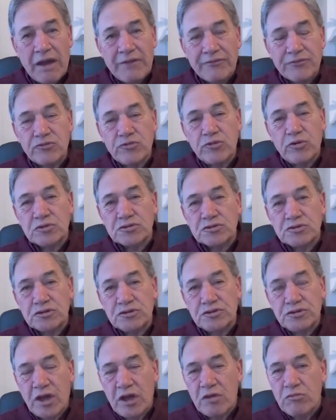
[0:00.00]
who after all
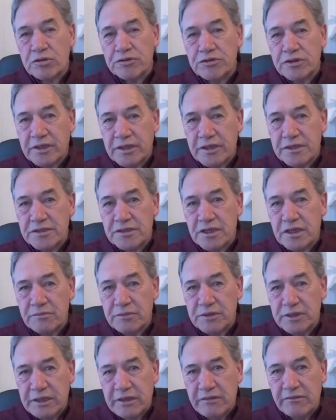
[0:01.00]
should know what the kid's
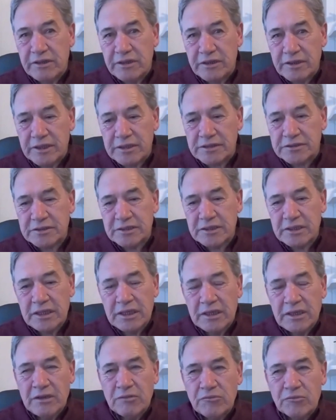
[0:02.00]
going to be hearing next,
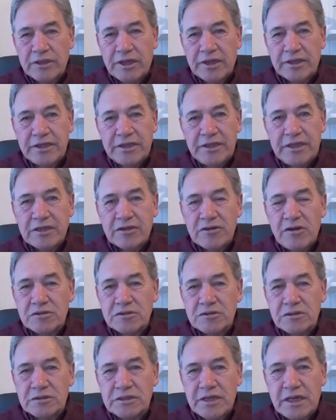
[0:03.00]
without any
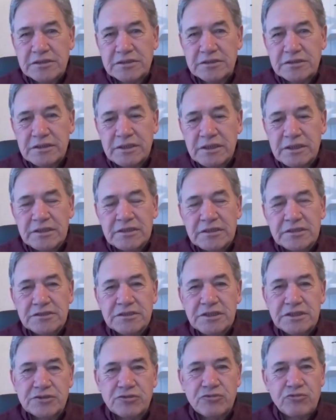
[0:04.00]
consultation,
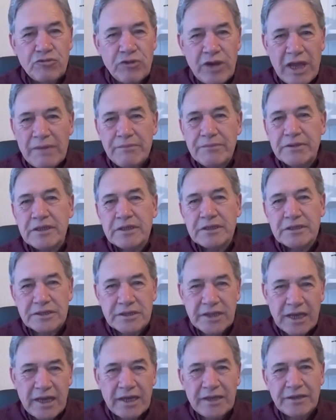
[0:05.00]
just ramming
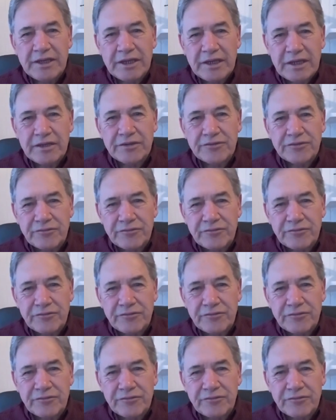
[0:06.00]
it down